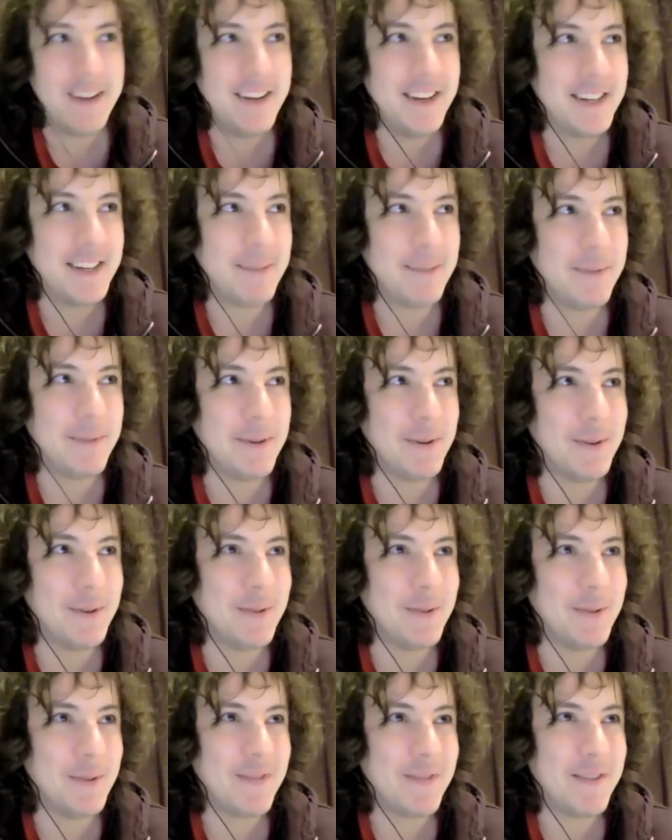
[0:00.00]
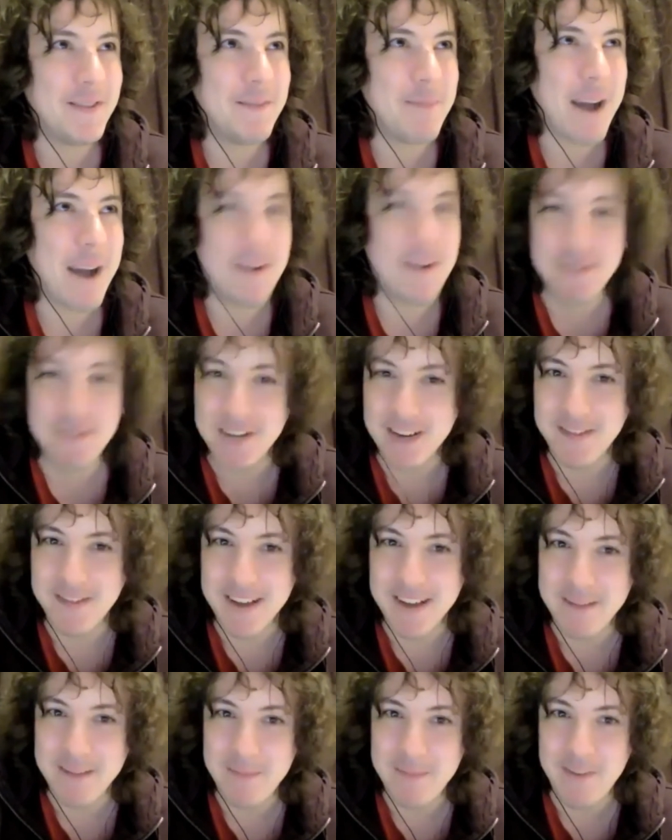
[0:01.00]
some sort of parody of
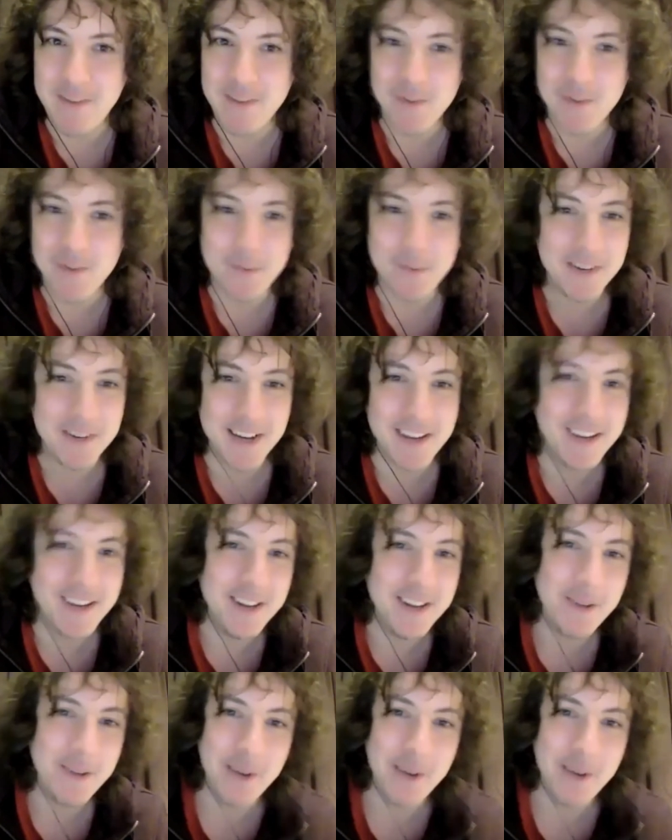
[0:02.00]
him commentating, I'm